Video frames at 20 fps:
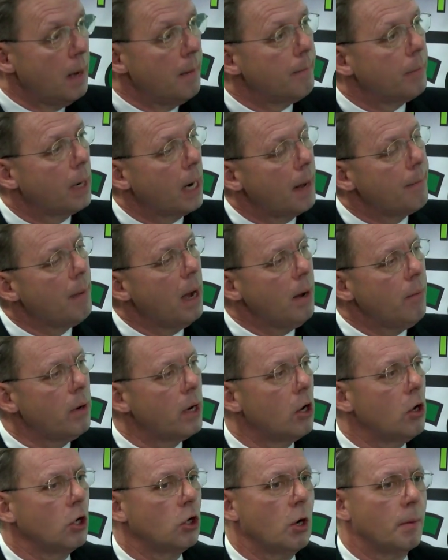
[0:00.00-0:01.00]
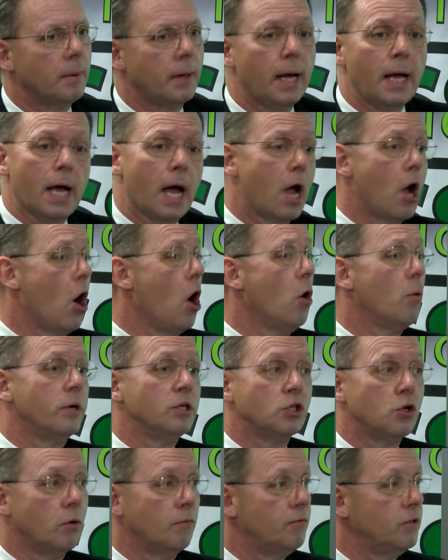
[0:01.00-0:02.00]
But I might want to uncover. Hey, I always
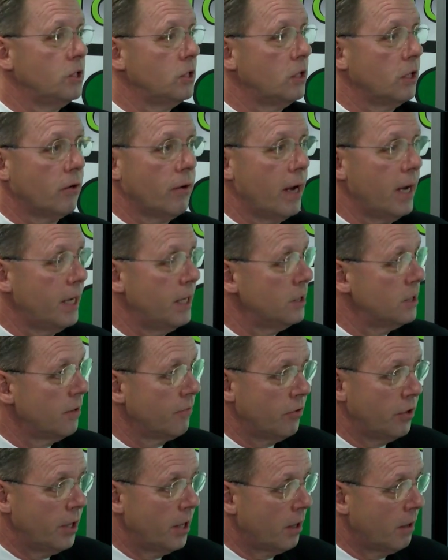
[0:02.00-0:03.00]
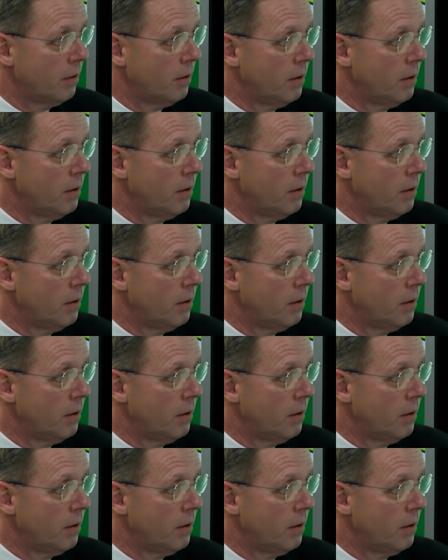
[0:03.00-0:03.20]
go and visit the grandkids every year.